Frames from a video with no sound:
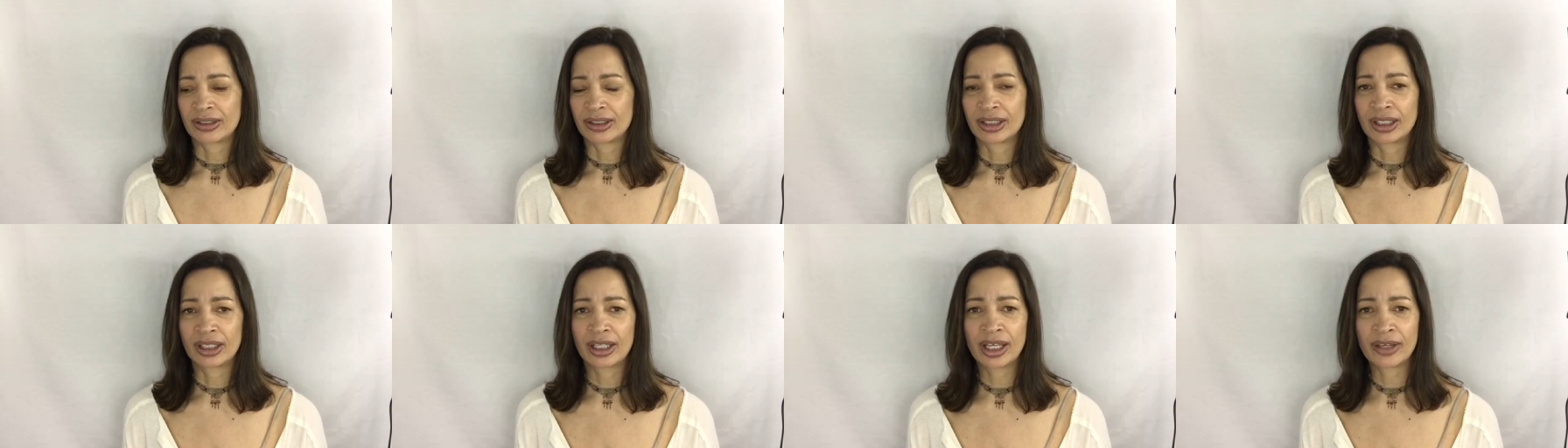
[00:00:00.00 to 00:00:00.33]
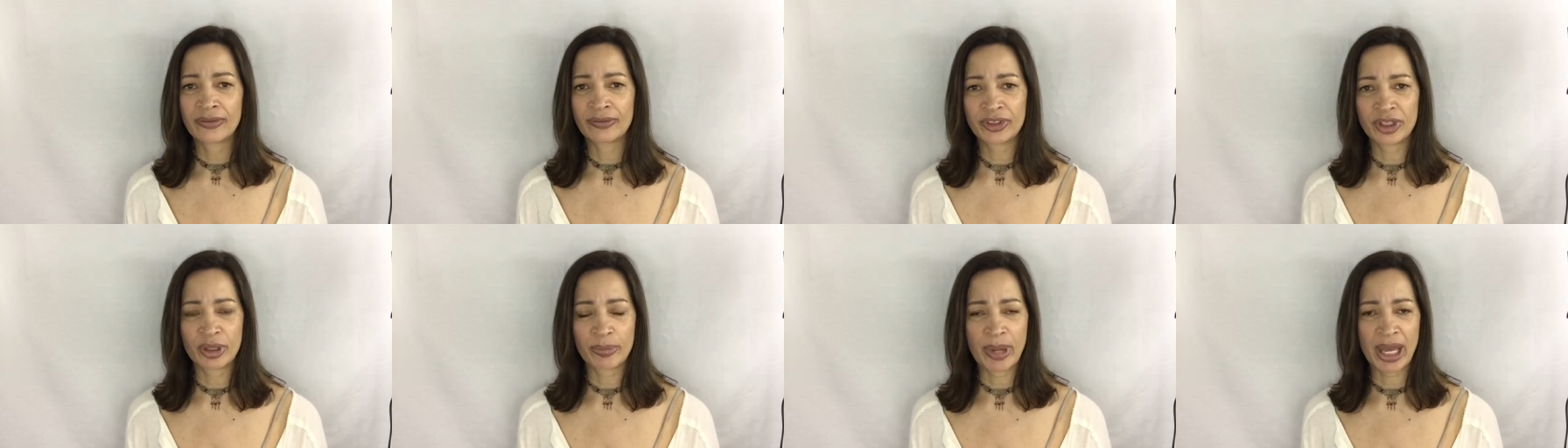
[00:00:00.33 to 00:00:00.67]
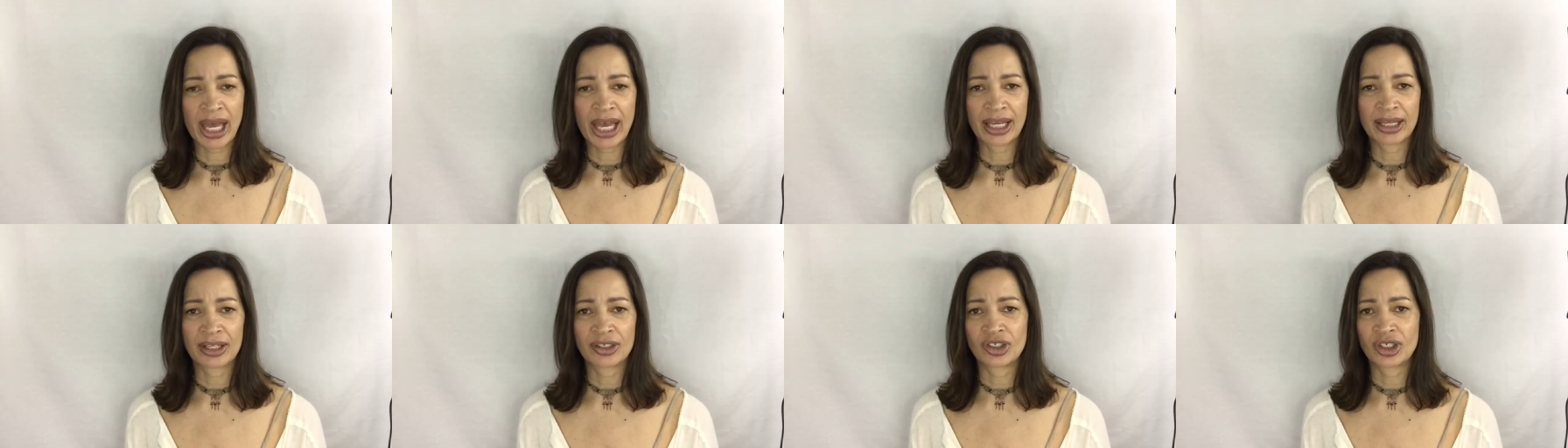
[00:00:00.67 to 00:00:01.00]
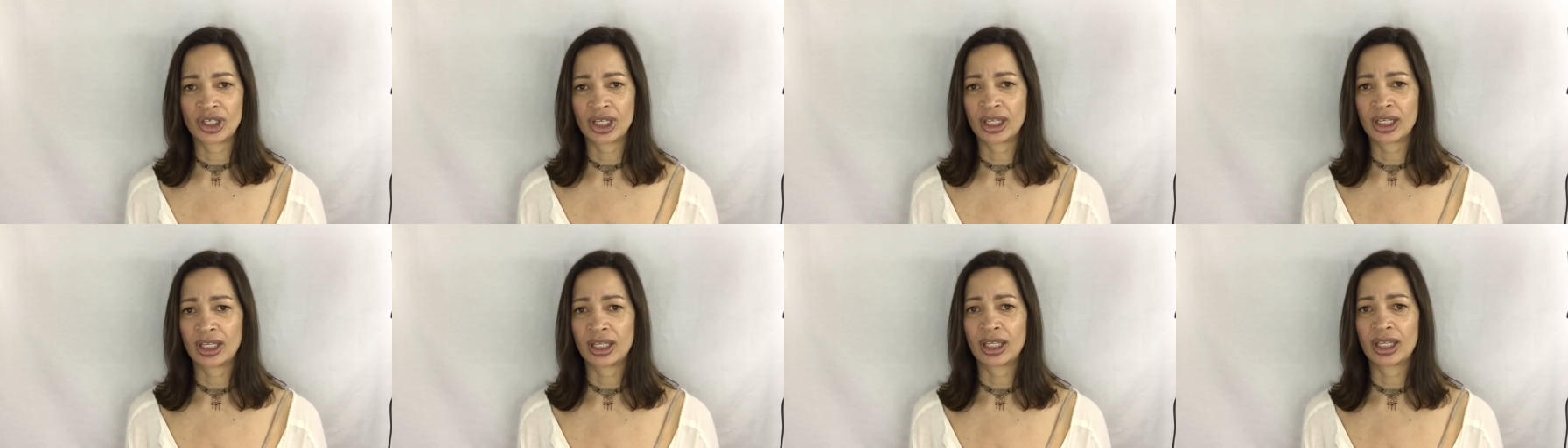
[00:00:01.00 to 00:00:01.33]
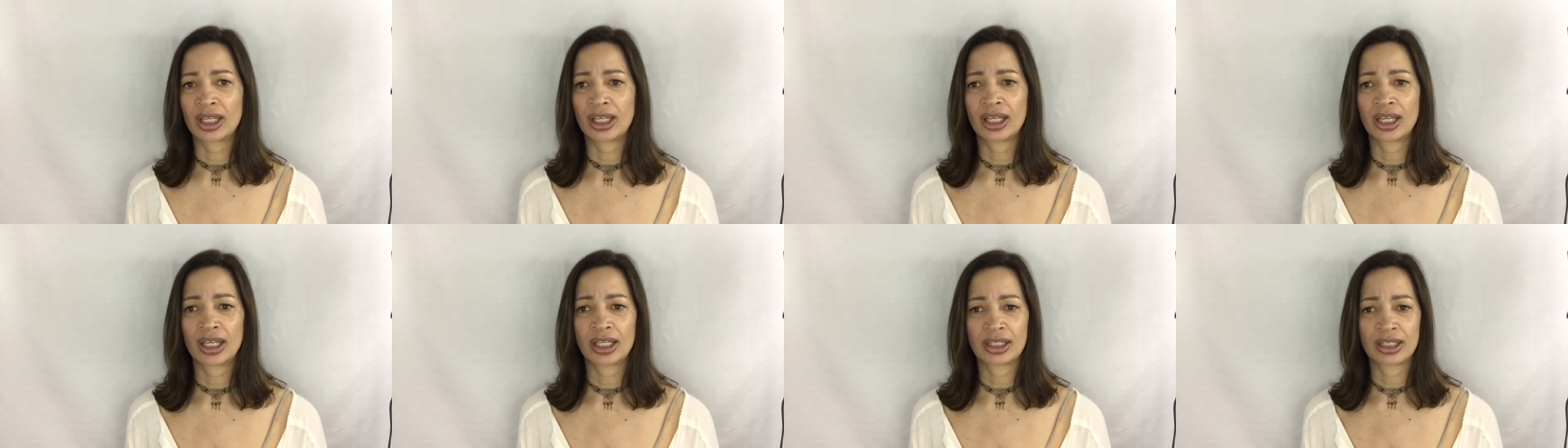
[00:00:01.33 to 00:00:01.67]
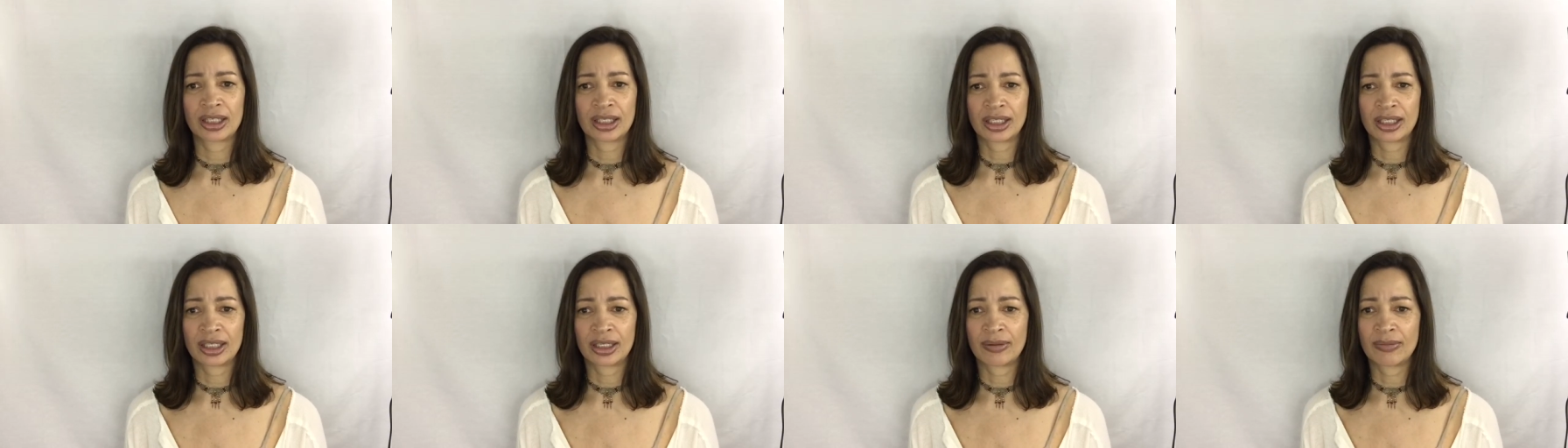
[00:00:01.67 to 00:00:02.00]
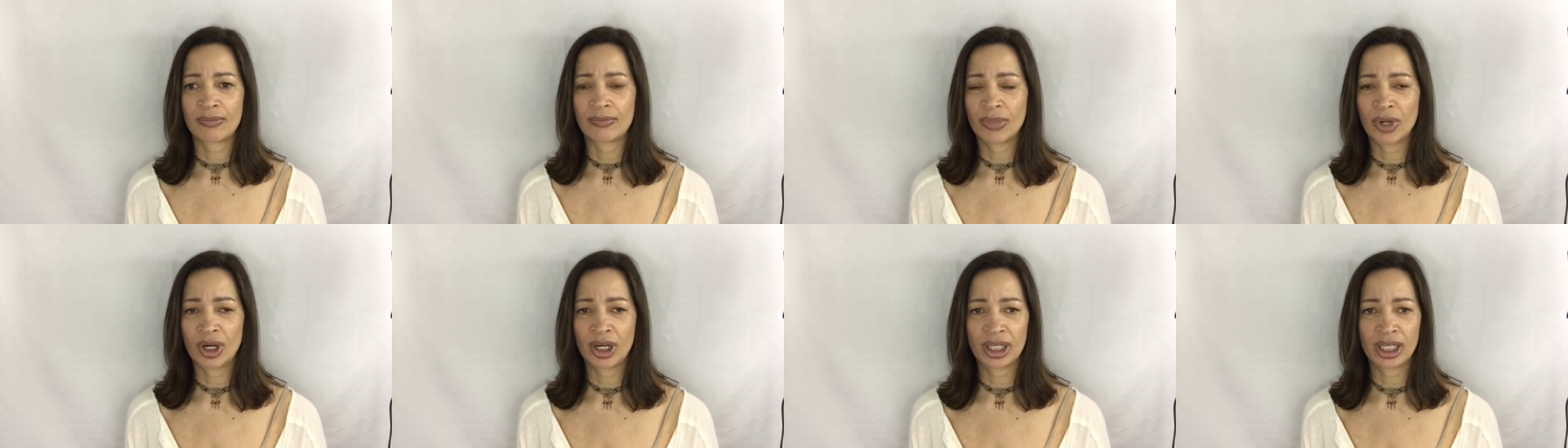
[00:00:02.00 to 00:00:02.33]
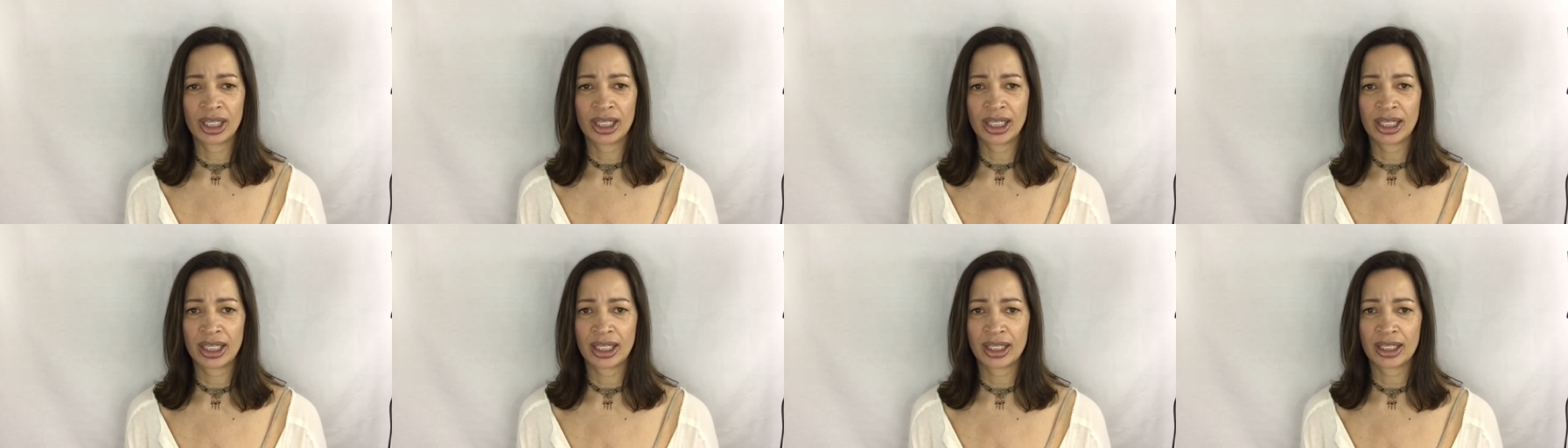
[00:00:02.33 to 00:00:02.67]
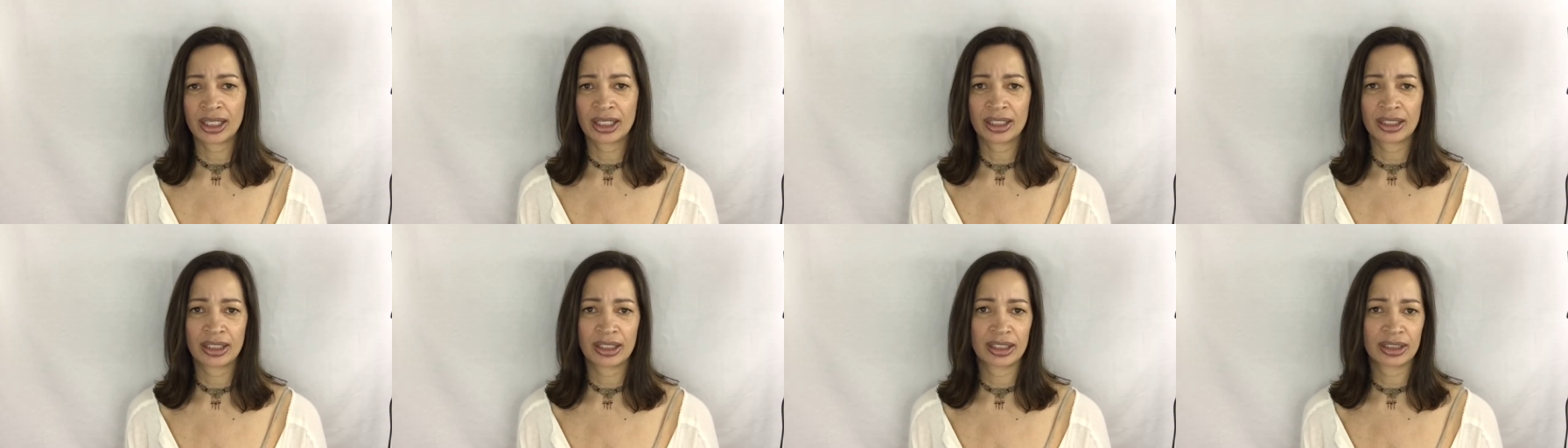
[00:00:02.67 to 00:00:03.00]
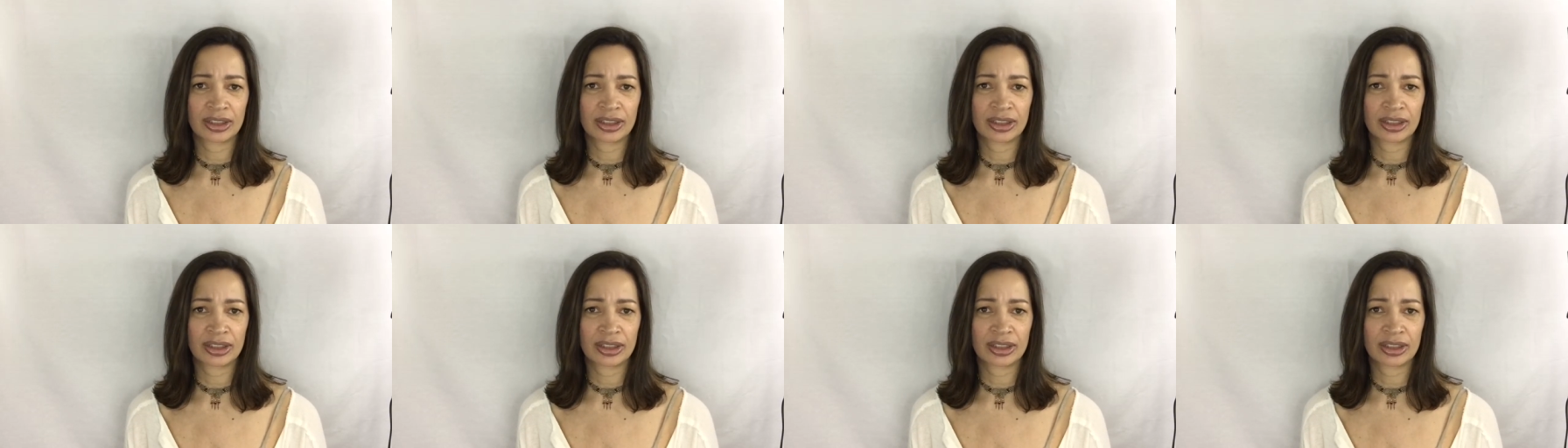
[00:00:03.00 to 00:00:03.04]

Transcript: loved the packaging, the marketing,